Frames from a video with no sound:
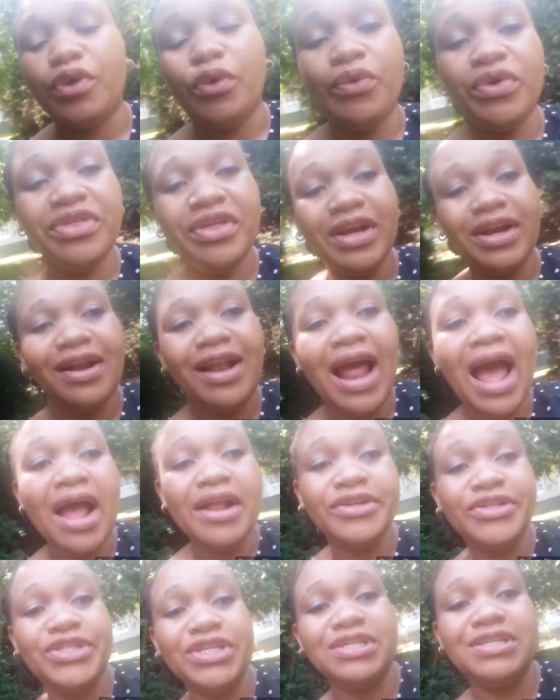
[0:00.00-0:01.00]
with a
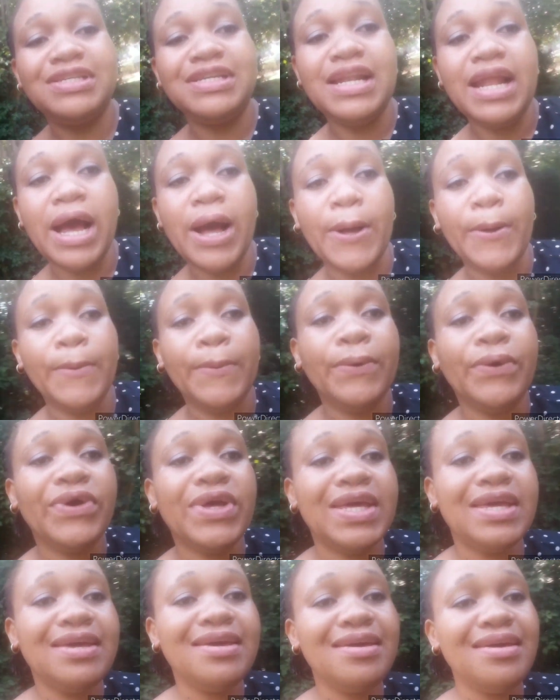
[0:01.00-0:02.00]
client just now.
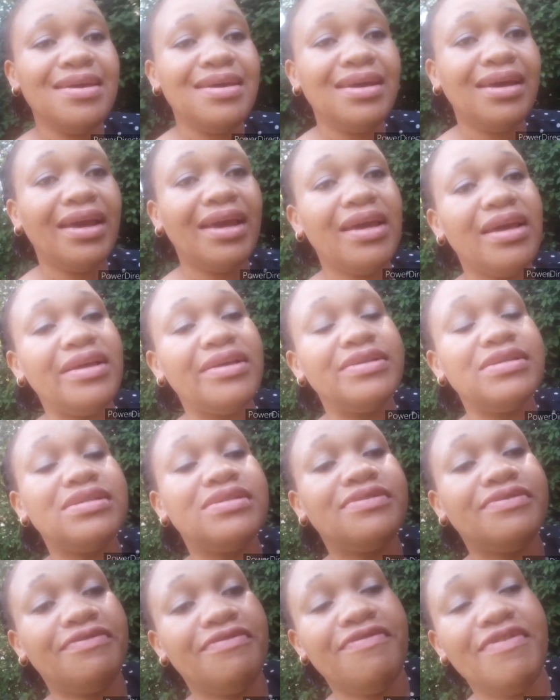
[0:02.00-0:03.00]
He
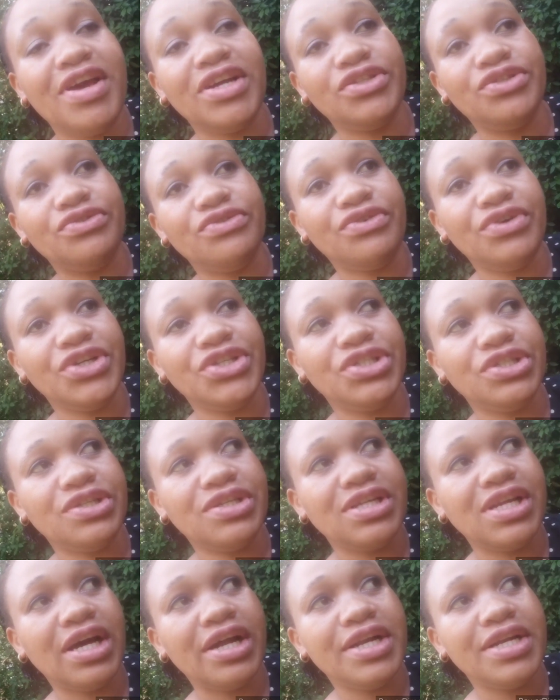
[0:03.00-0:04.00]
is vet
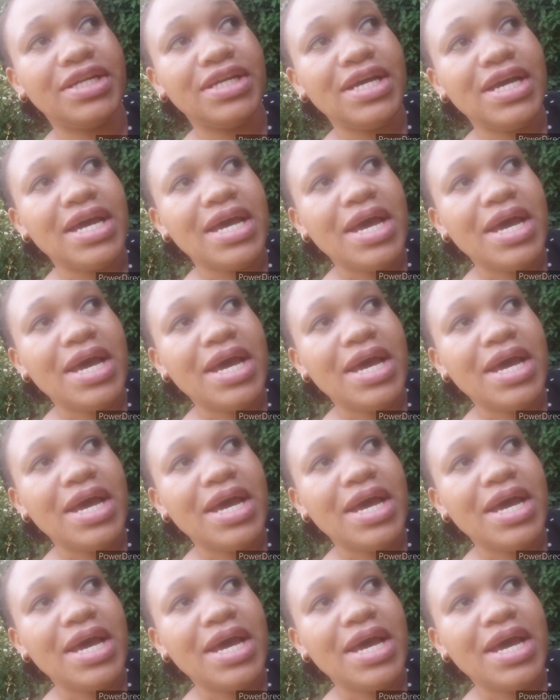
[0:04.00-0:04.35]
registered